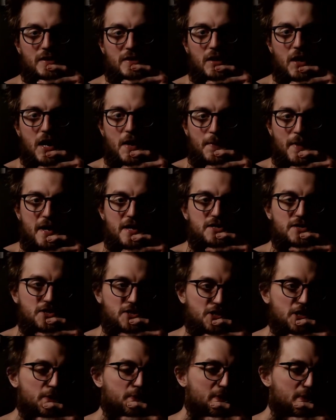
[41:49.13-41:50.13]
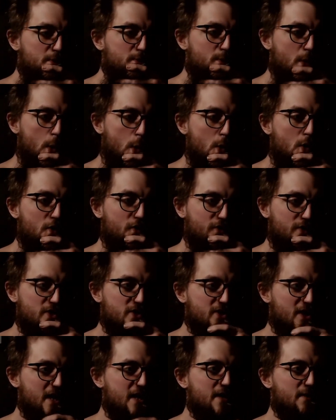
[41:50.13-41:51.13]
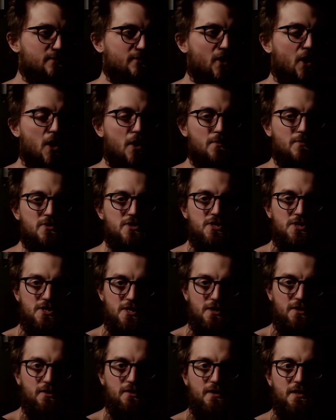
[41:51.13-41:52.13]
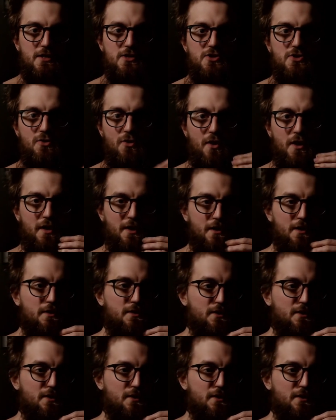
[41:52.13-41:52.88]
I imagine it's going to be more of the same. That I'm still enjoying it.